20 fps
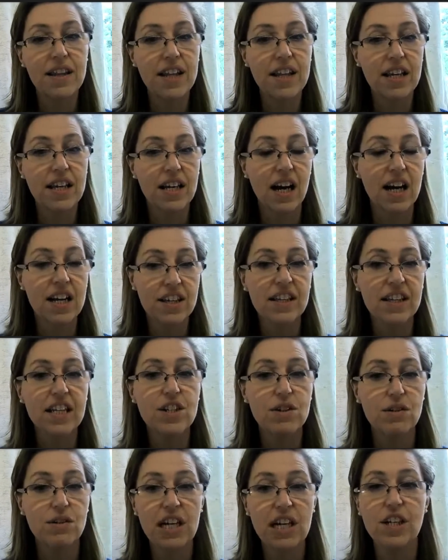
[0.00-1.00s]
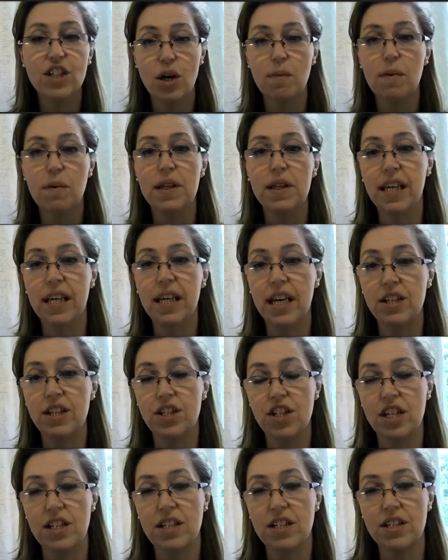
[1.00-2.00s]
I think they do a really good job in the
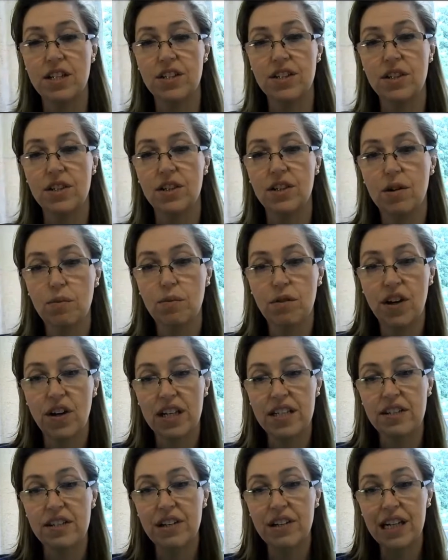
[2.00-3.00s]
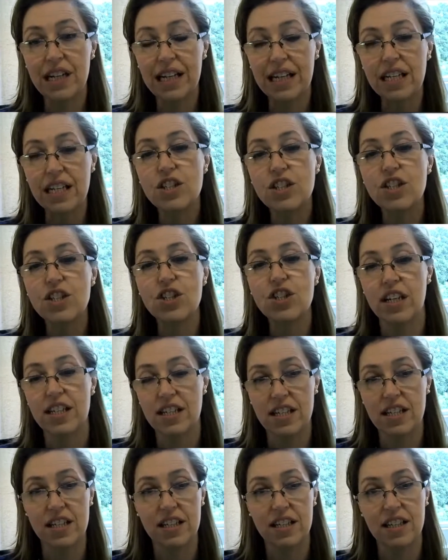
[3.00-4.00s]
kitchens on providing really
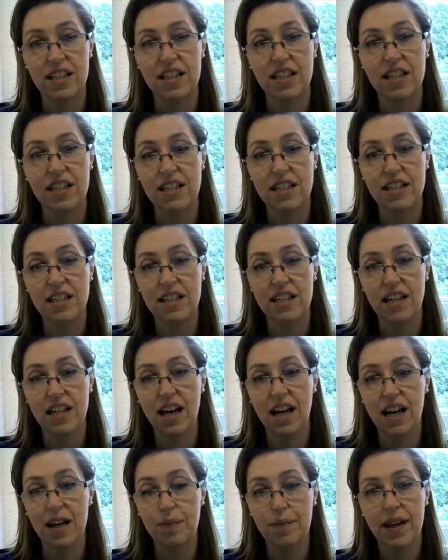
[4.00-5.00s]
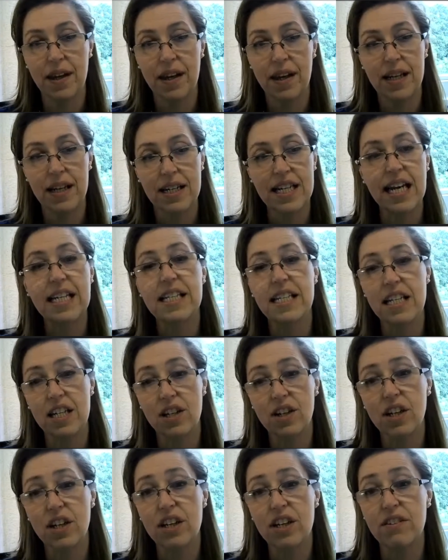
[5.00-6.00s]
interesting and
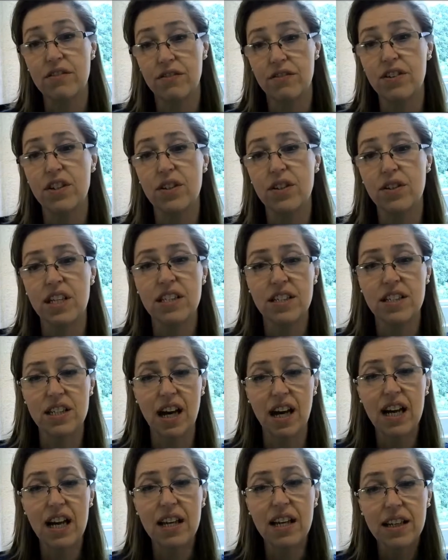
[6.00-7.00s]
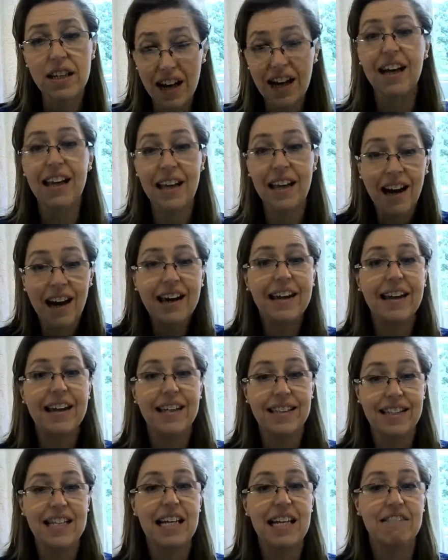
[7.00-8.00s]
tasty looking food. I
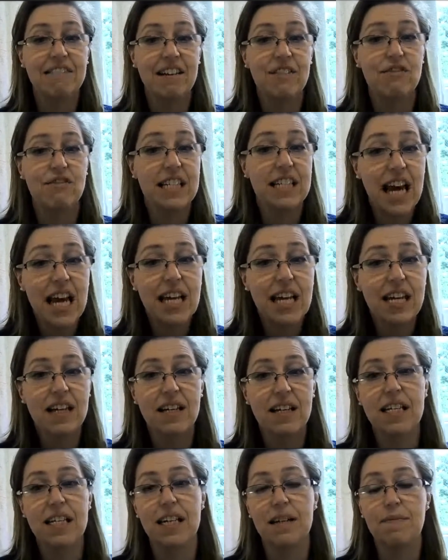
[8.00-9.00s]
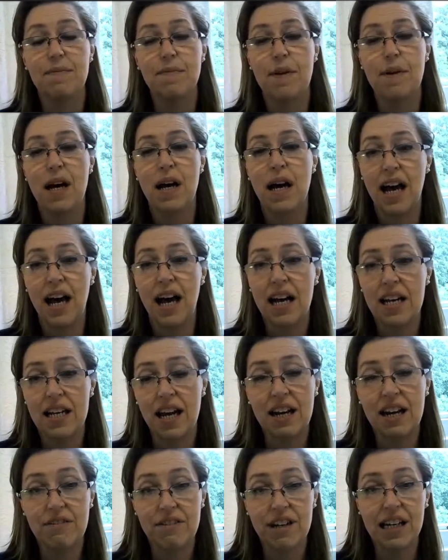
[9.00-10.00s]
eat here every day, and
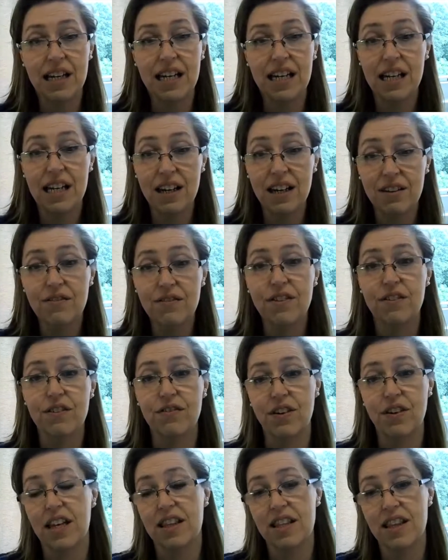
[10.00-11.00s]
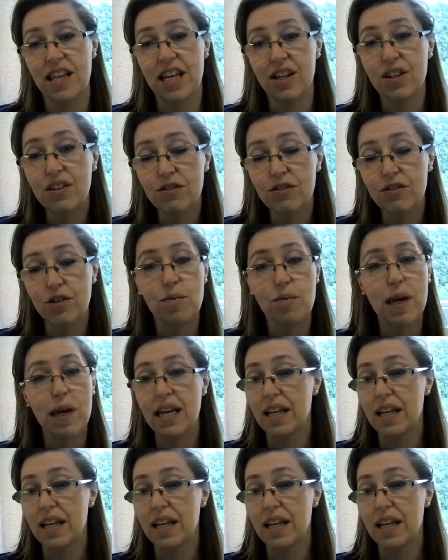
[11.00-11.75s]
I really love the fact that they cook